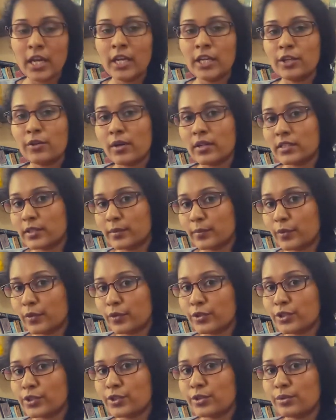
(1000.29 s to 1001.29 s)
You are
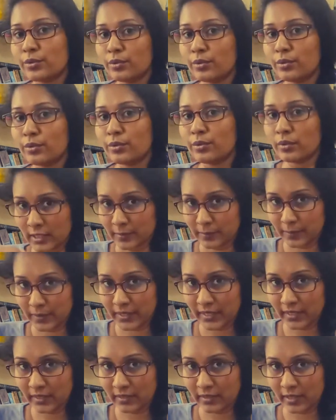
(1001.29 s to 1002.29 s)
supposed to
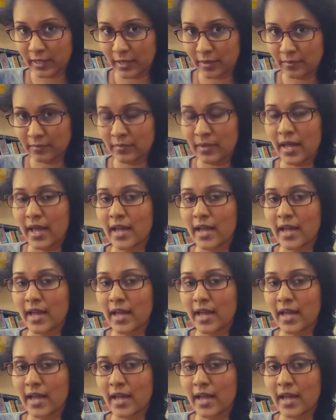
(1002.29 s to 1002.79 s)
complete them